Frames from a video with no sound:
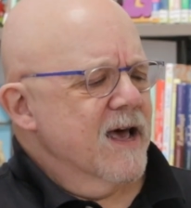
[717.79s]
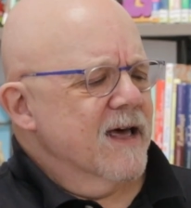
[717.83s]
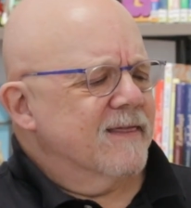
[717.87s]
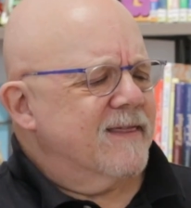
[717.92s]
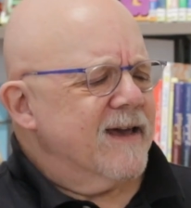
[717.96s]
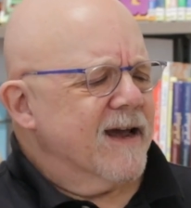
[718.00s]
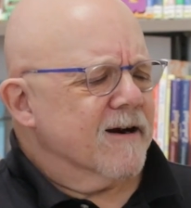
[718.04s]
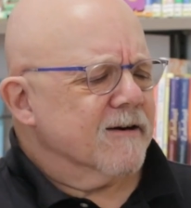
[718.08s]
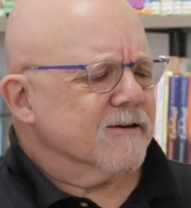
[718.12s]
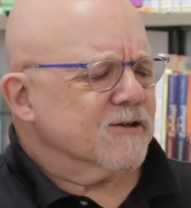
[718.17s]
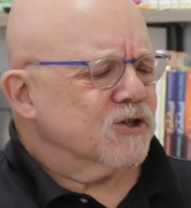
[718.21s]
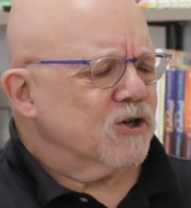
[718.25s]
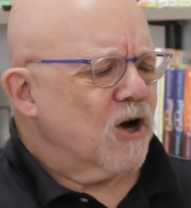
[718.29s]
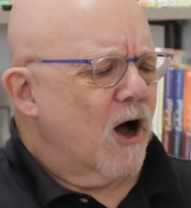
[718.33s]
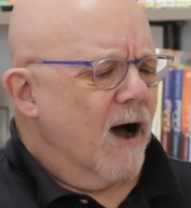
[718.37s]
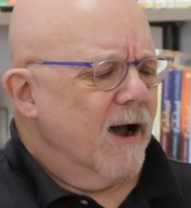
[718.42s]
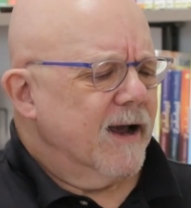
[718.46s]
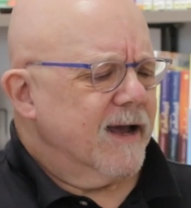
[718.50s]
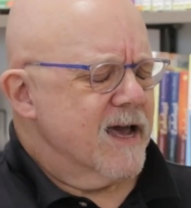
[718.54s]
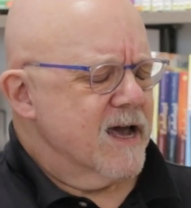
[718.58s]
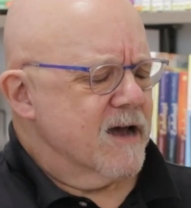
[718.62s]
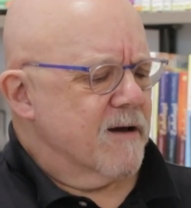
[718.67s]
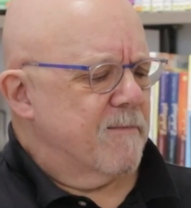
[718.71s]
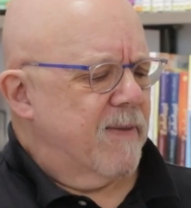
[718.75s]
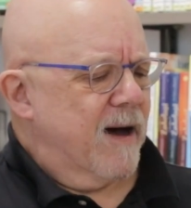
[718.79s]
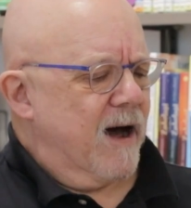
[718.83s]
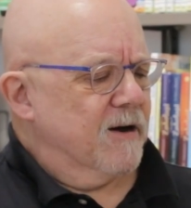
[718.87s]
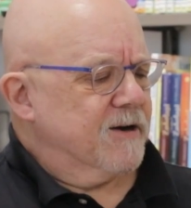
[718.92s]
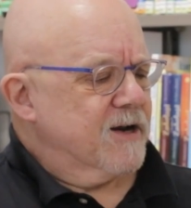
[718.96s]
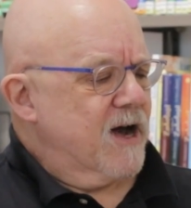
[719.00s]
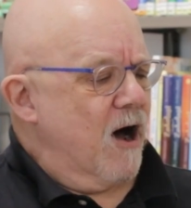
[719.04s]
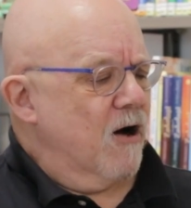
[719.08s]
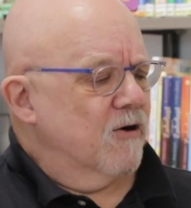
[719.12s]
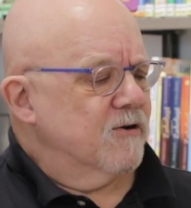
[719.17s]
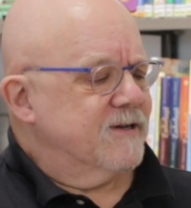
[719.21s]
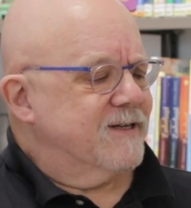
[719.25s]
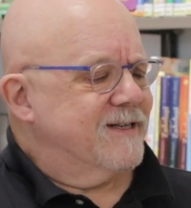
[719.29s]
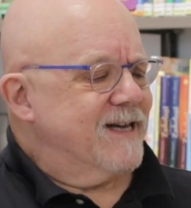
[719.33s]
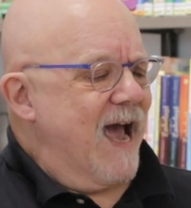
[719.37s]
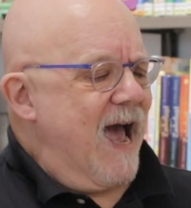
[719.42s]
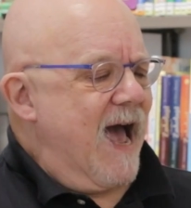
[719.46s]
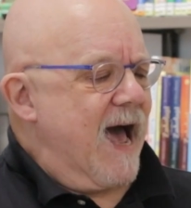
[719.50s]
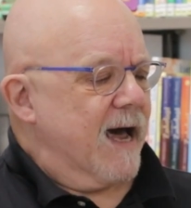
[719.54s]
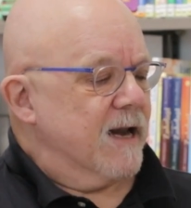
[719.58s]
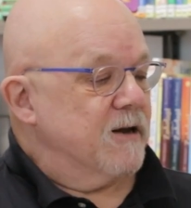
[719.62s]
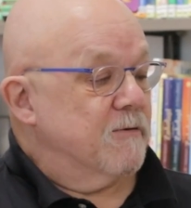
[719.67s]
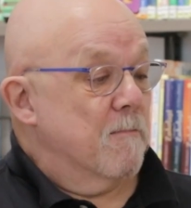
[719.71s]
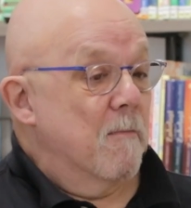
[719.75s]
They are talking about how
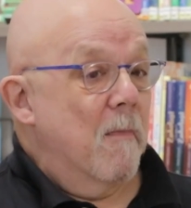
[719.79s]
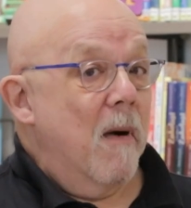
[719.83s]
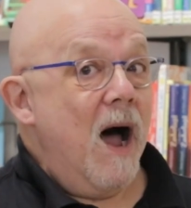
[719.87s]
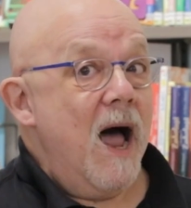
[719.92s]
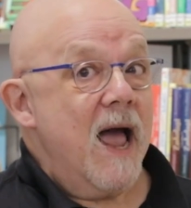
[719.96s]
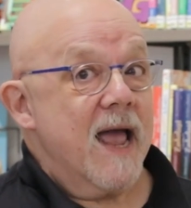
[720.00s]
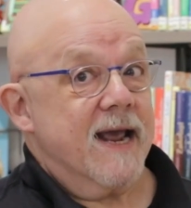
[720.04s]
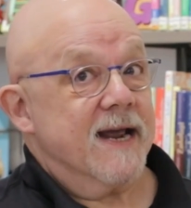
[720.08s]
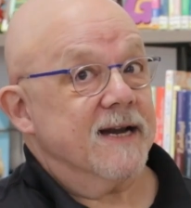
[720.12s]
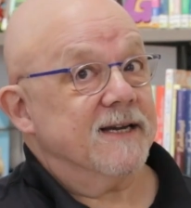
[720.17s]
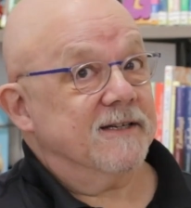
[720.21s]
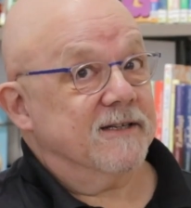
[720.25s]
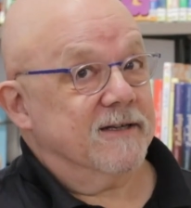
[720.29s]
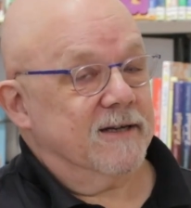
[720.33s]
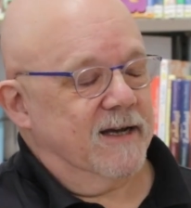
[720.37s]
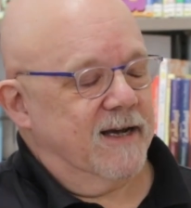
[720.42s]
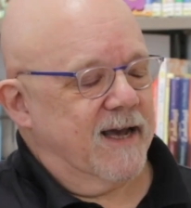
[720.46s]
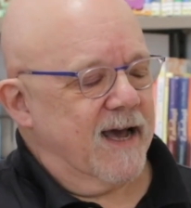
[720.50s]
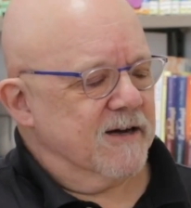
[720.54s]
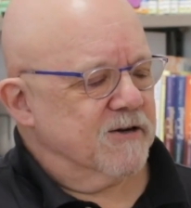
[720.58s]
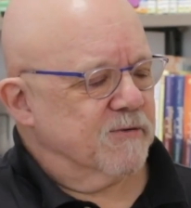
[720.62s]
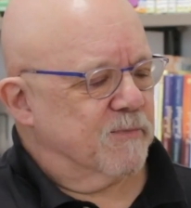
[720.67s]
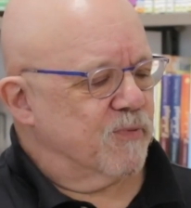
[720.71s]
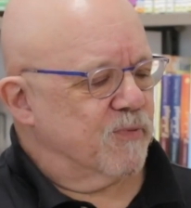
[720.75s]
Dad might get a